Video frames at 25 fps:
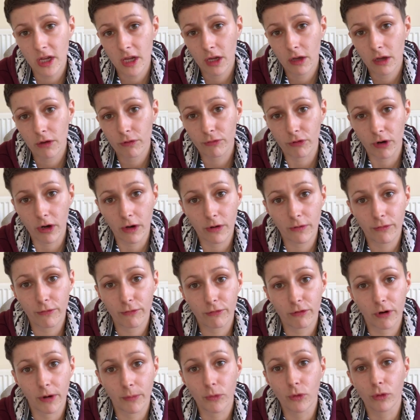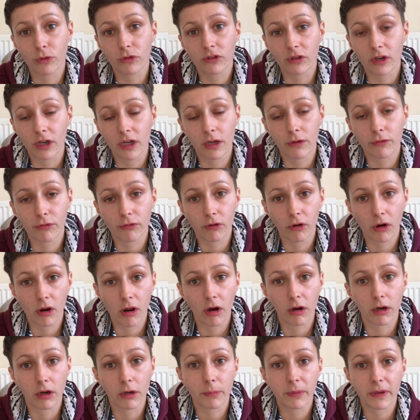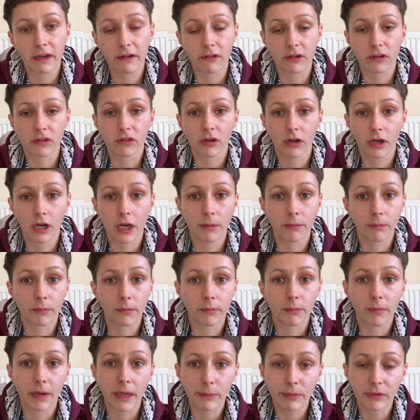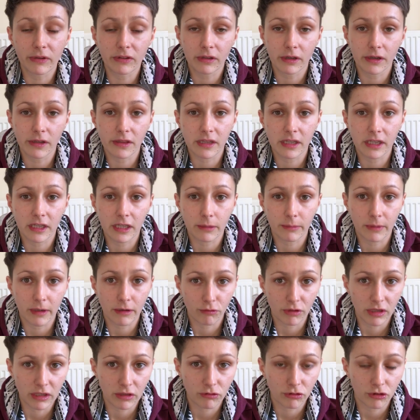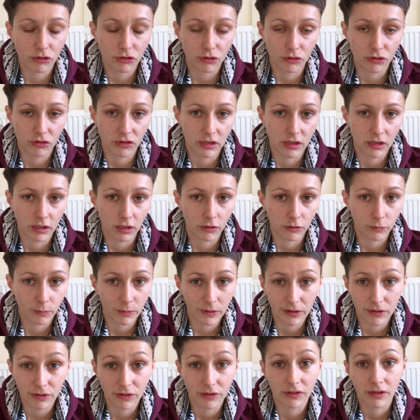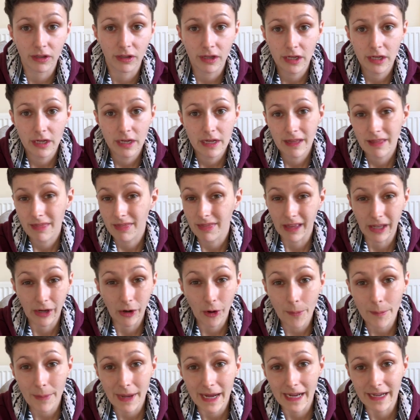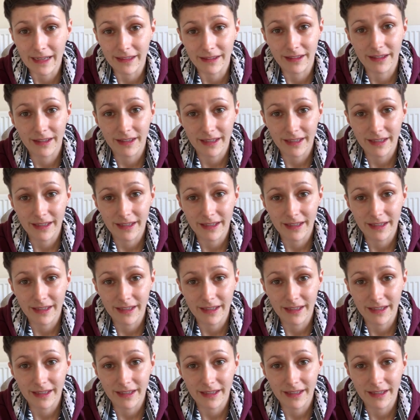from your diet for a long period of time. Maybe start thinking about reintroducing those, because they're not bad.